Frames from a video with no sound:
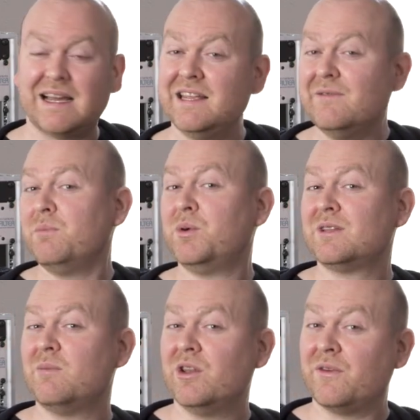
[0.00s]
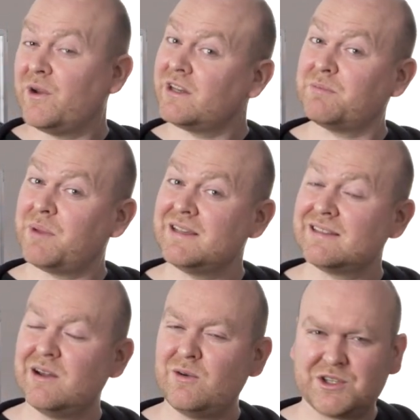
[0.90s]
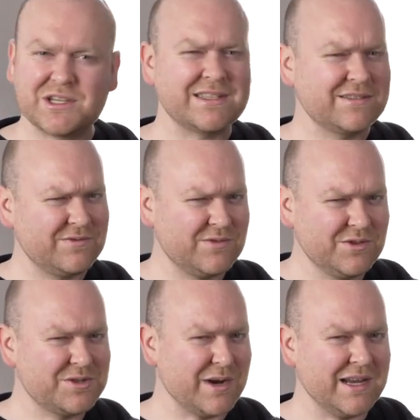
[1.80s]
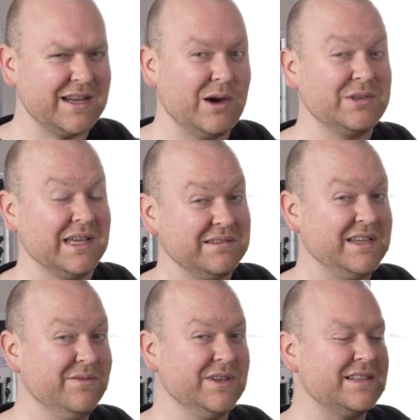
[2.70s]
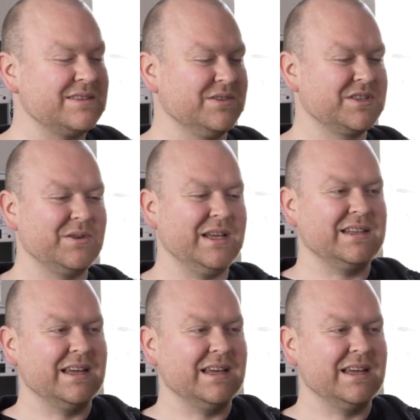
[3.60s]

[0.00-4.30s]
I even put them on a fretted bass now just to try it out, and even that sounds great.